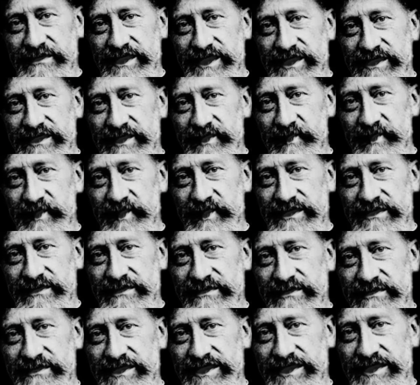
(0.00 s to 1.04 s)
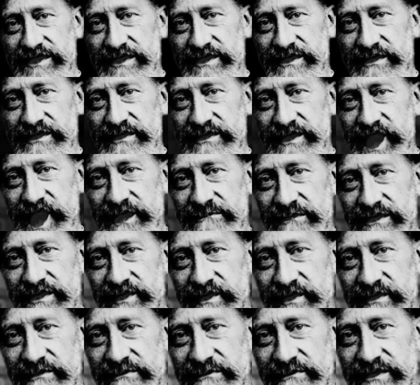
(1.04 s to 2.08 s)
years old, in
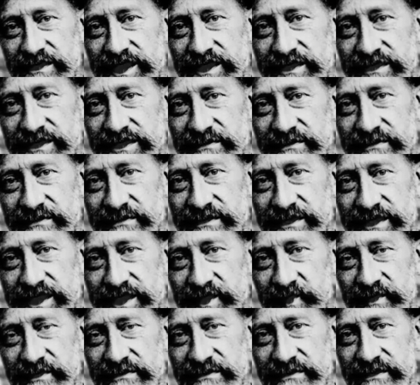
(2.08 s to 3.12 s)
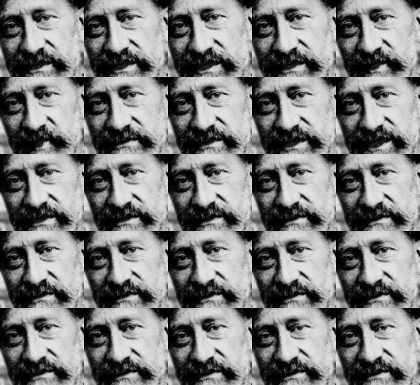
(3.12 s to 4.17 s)
September eighteen ninety-four,
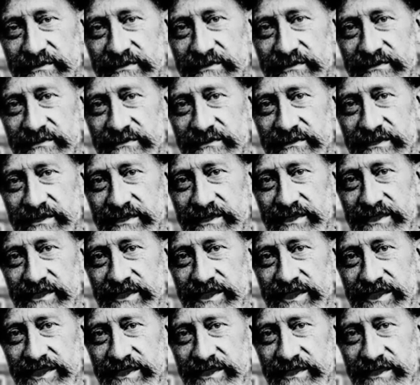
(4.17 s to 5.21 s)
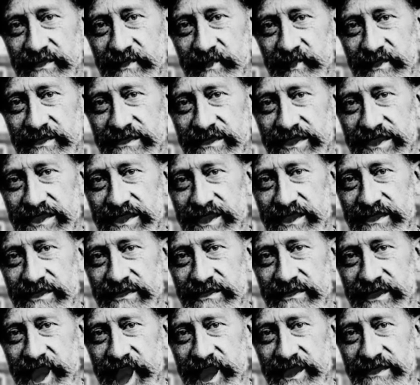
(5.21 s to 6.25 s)
I was sent to
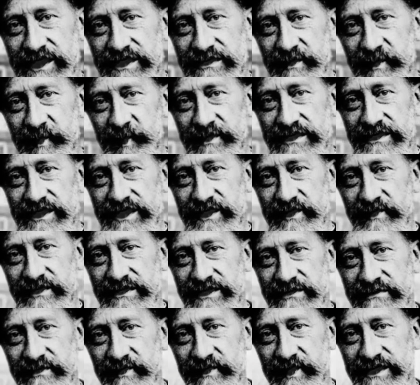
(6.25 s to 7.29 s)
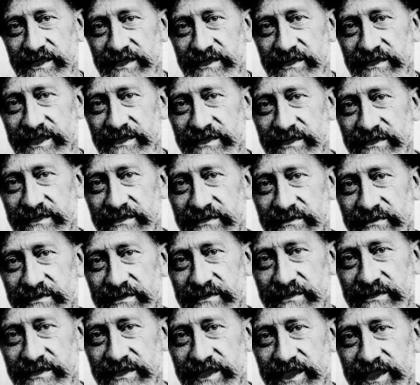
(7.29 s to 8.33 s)
Saint Mary College in Canterbury,
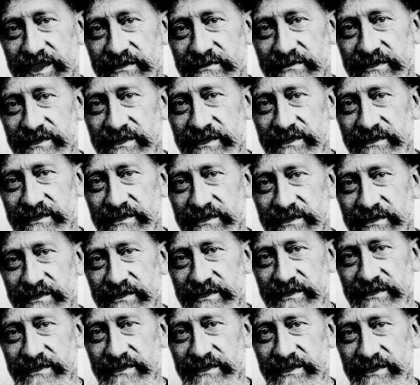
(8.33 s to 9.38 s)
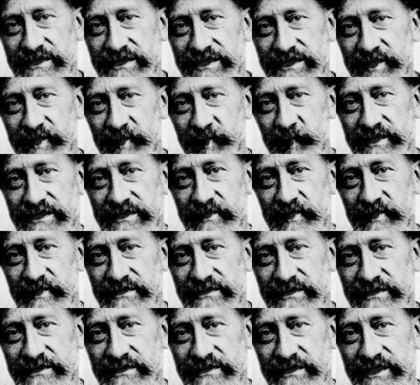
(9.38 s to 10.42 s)
England, to follow
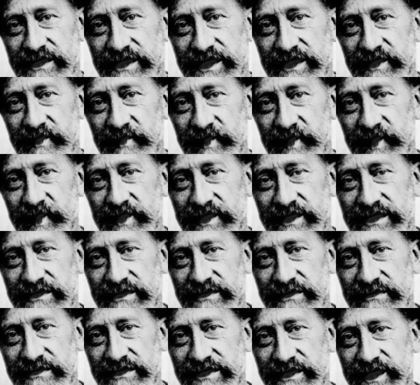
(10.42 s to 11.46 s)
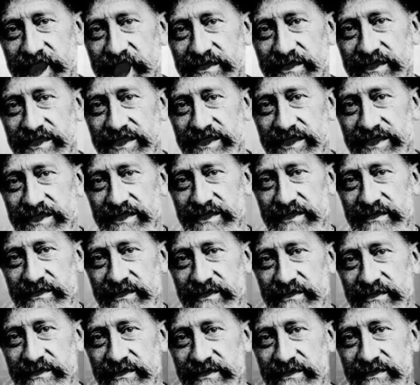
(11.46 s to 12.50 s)
a Jesuit formation
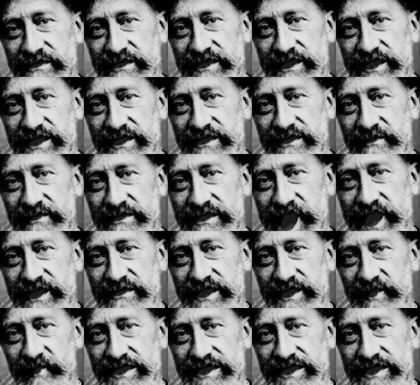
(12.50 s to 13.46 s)
with other